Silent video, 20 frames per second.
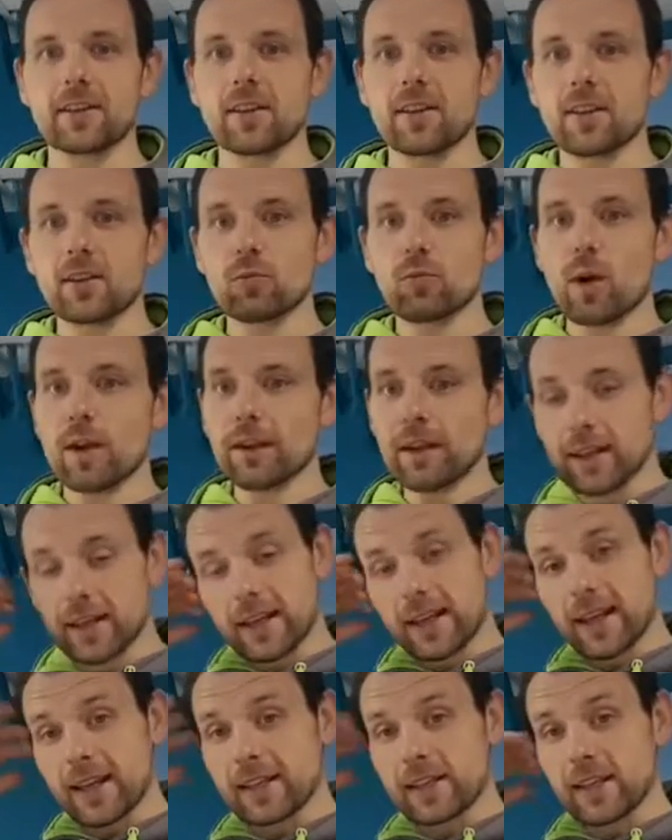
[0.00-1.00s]
So this one
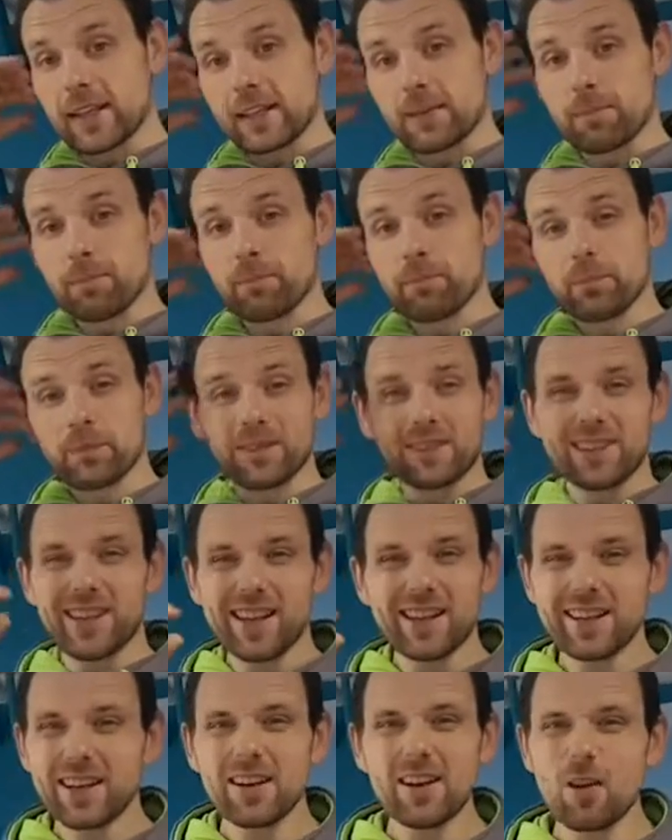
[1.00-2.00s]
is
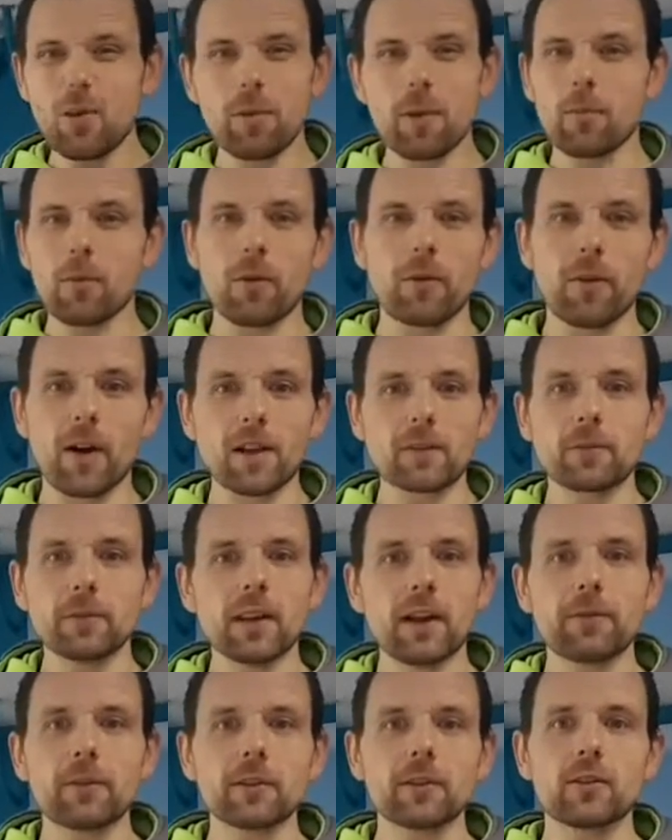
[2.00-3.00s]
a little bit more advanced, but
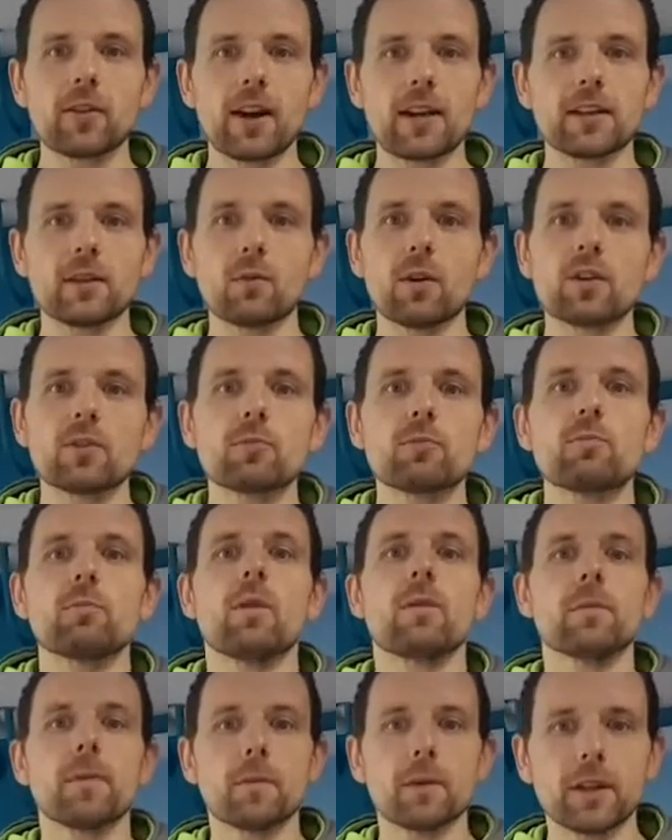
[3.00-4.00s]
nothing crazy. Once
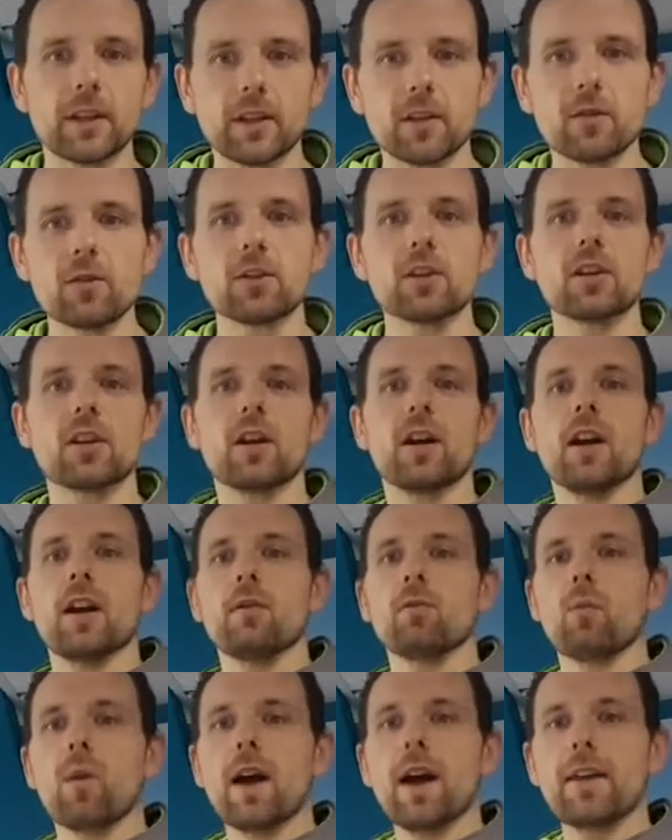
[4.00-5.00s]
people are used to
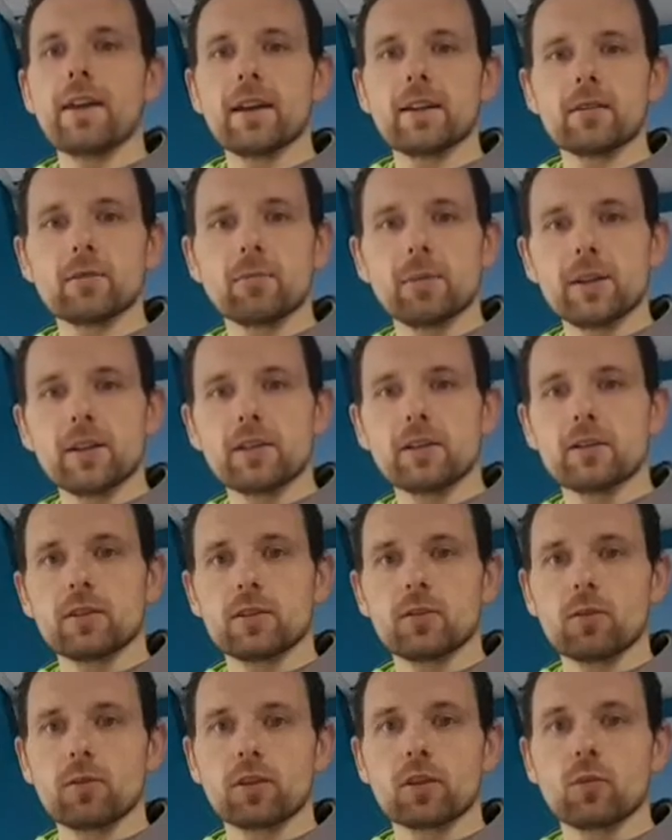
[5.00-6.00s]
where they should be
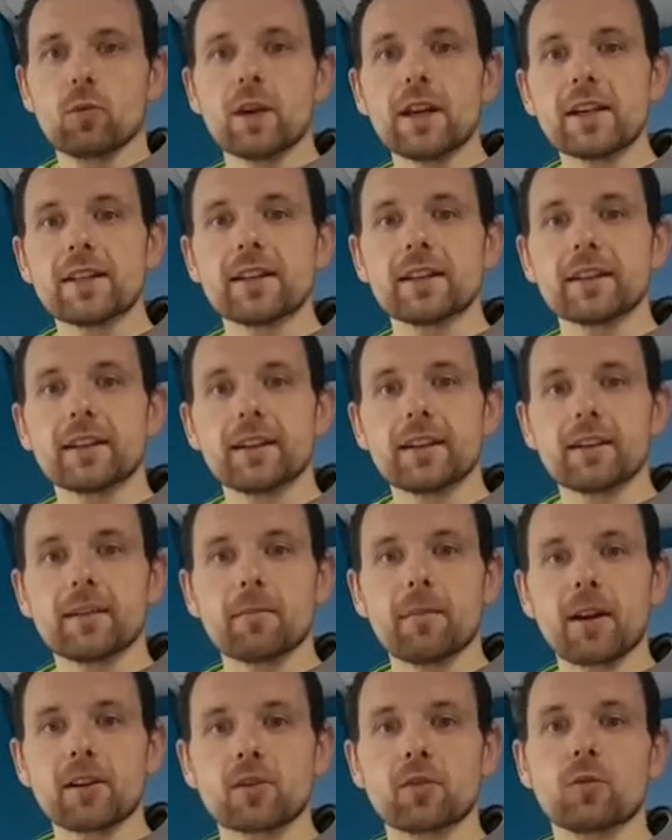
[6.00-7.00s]
sort of squeezing the
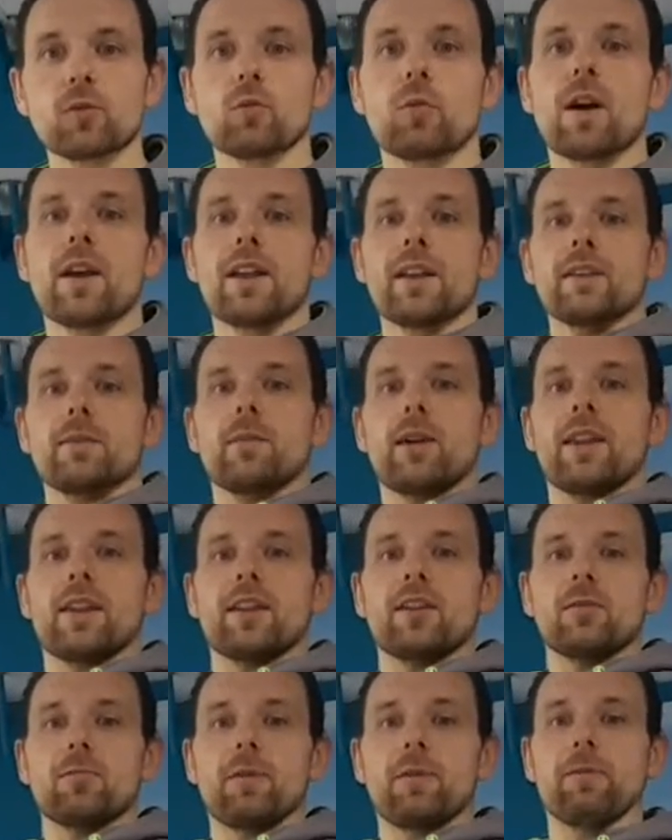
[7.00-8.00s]
muscles, where they
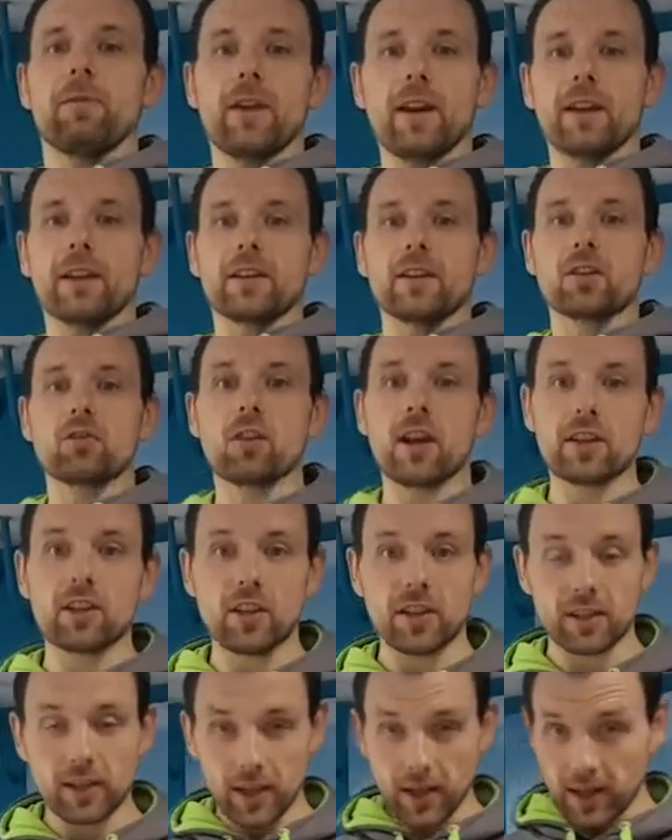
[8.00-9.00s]
should be feeling the
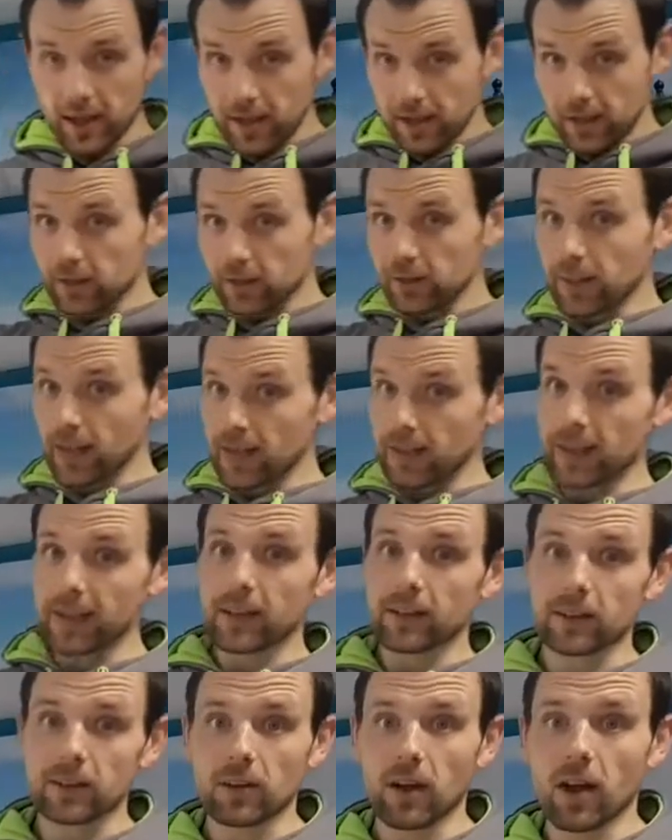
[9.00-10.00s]
stretches, then they
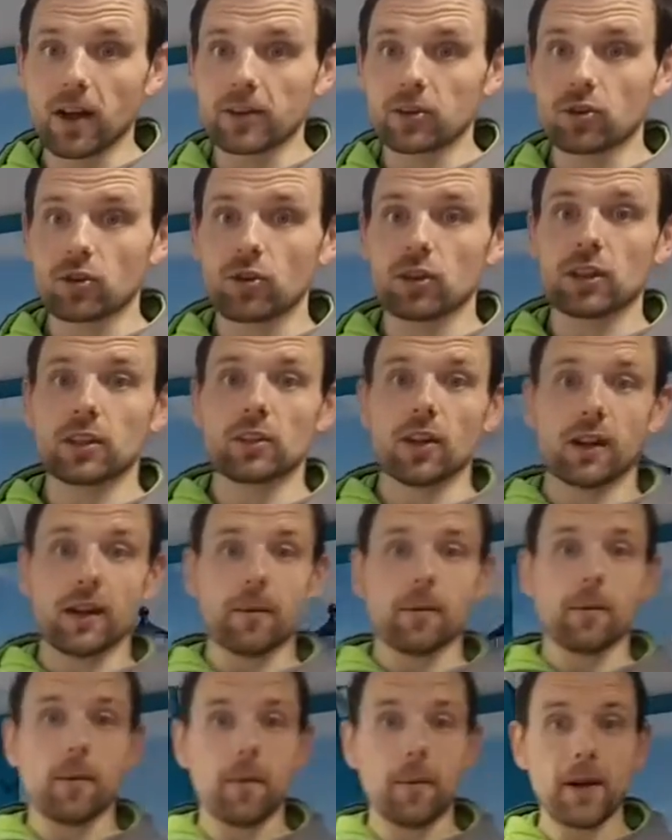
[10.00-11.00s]
can start introducing
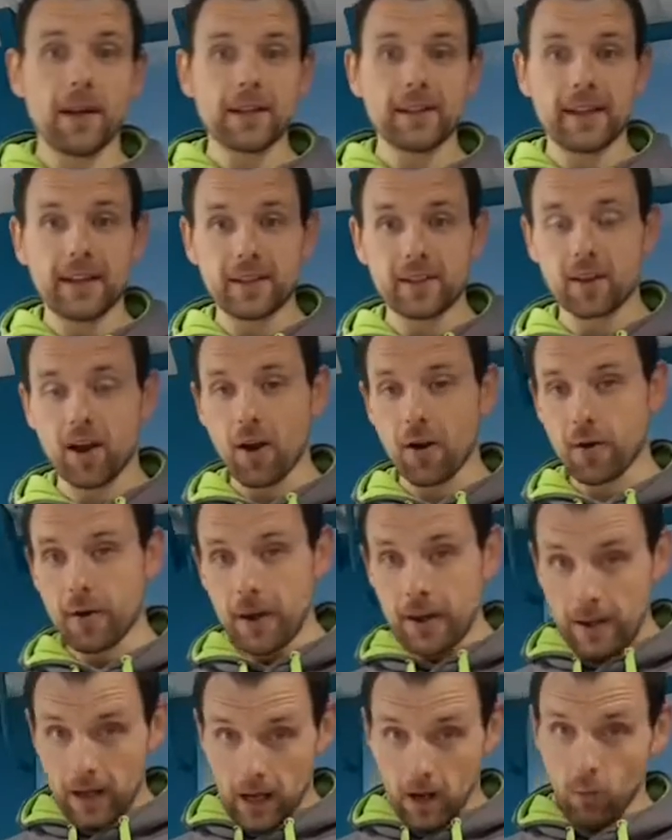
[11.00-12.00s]
dynamic mobility. So
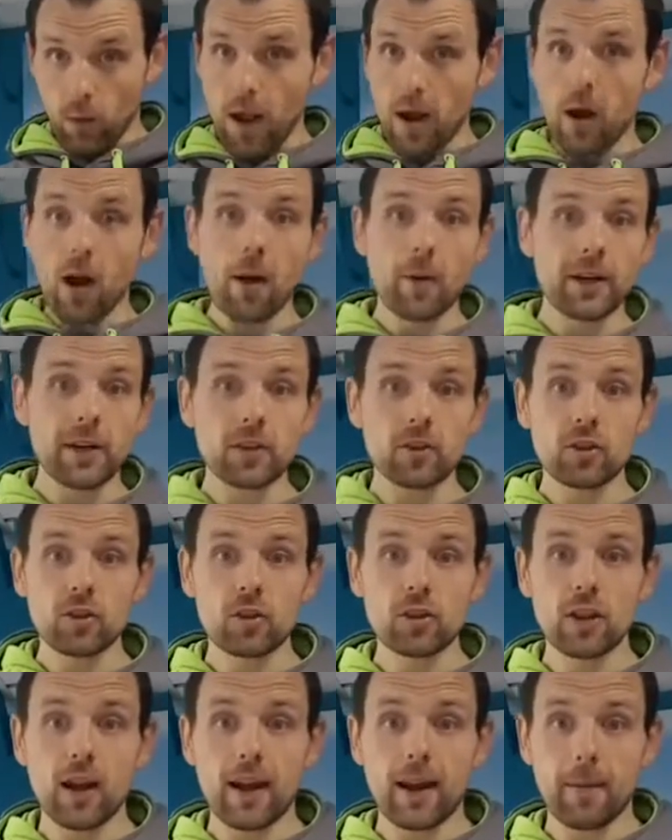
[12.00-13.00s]
where I would
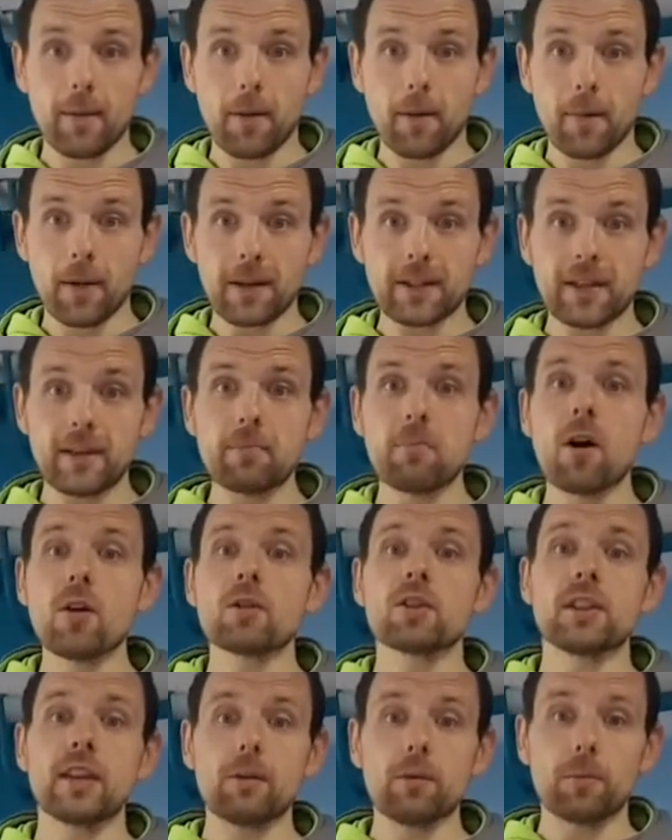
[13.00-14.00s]
introduce dynamic mobility
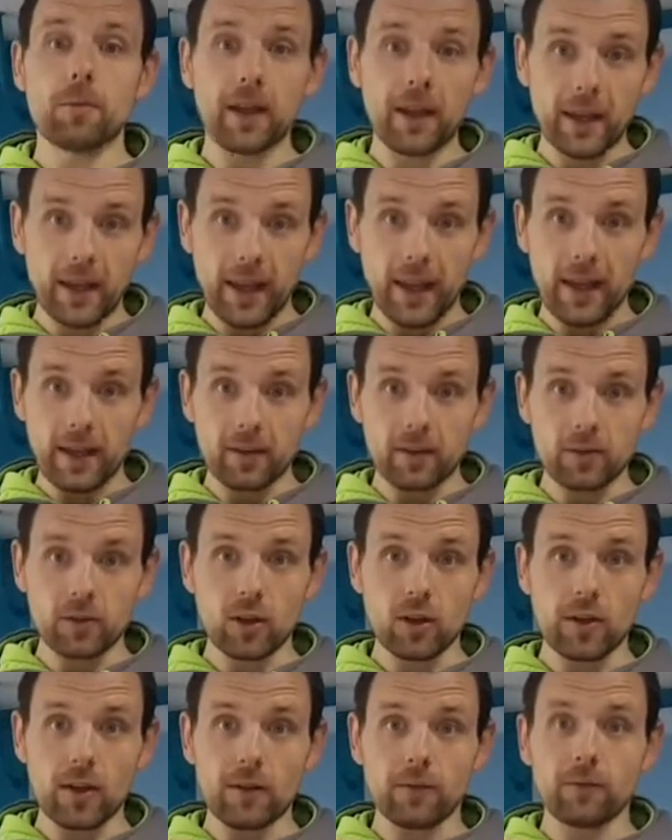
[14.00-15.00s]
mostly would be
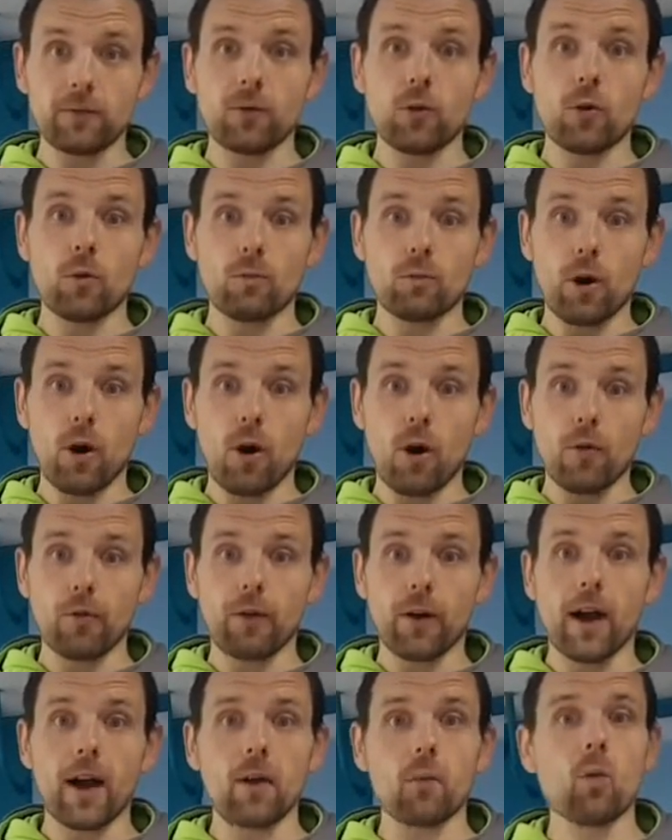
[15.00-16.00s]
in form
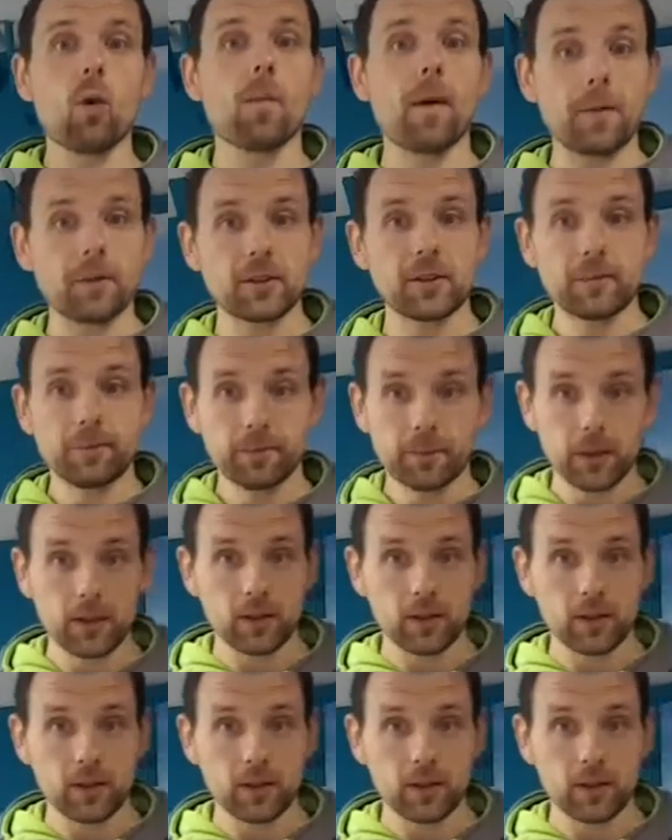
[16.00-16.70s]
of warm-ups.